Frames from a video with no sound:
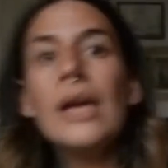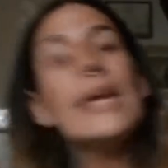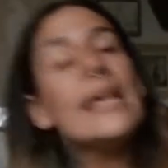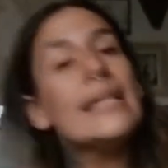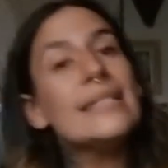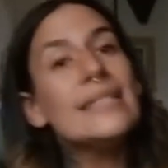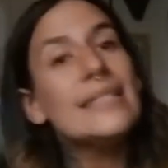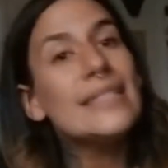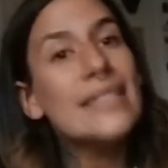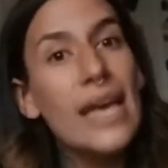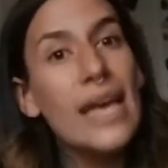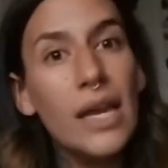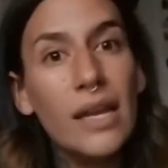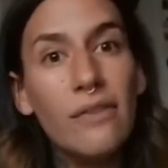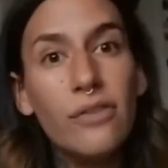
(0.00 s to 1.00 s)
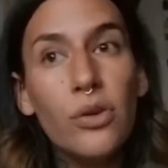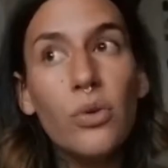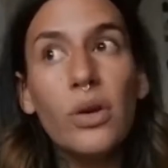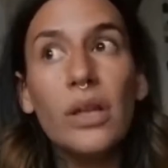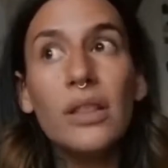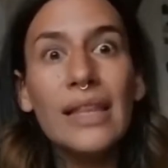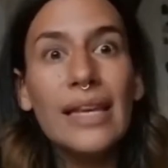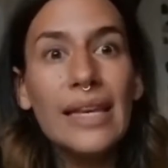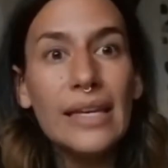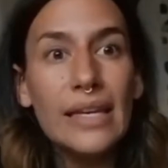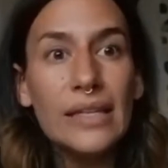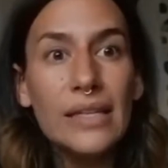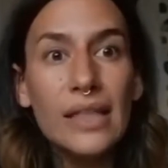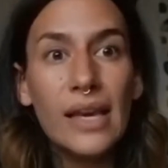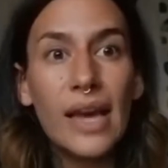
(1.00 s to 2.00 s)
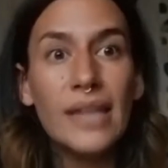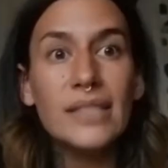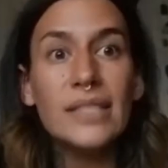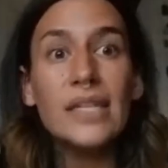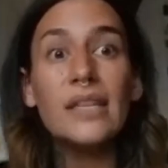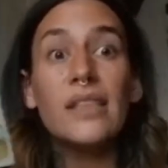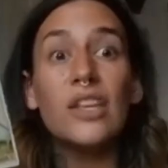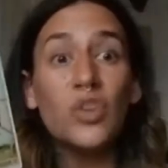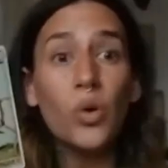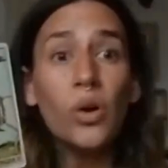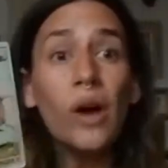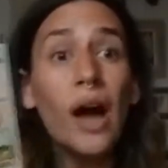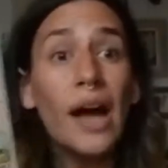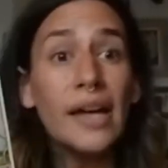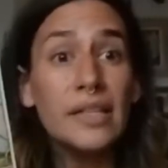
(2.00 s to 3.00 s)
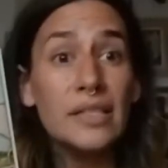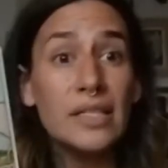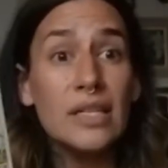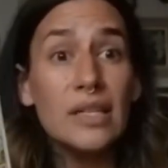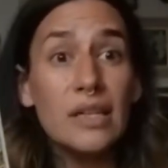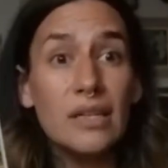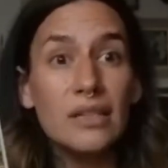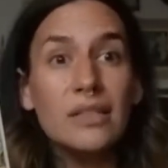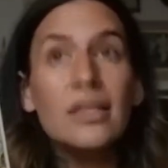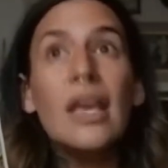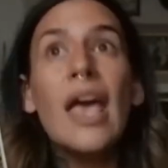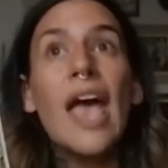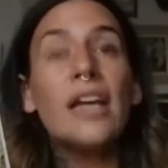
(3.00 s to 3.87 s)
Instead, if you could lean into the idea that your ideas